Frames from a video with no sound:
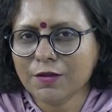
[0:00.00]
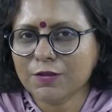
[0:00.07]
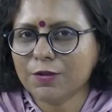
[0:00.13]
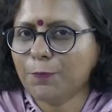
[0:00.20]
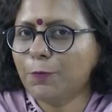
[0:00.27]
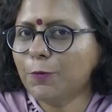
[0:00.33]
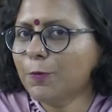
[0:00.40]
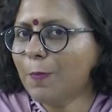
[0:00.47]

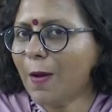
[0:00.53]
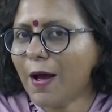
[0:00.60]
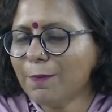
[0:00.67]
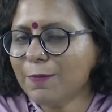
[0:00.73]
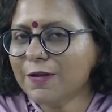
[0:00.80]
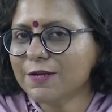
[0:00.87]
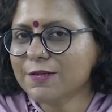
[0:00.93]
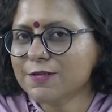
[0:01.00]
The
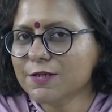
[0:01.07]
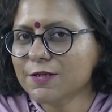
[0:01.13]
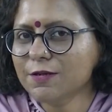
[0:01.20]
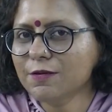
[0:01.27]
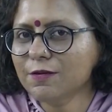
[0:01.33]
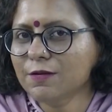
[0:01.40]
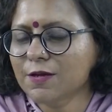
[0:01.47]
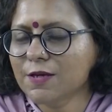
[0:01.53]

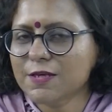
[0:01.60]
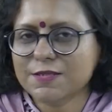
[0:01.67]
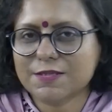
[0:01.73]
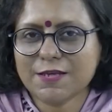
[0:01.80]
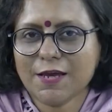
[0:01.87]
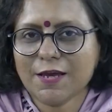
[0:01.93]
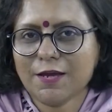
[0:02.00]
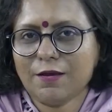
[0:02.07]
probability,
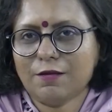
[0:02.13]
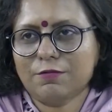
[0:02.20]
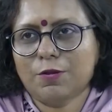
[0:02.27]
say